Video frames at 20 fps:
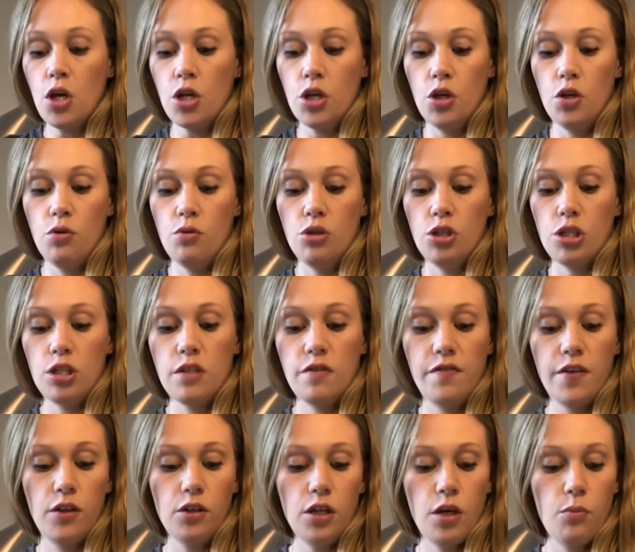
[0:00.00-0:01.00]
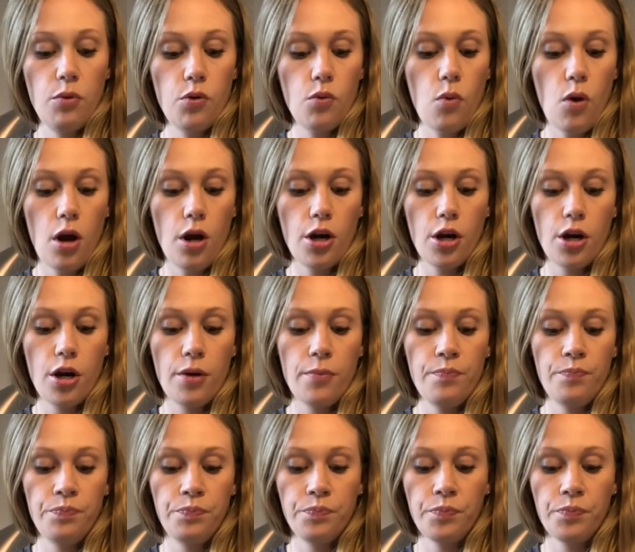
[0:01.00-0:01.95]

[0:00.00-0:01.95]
You just fill it up with water,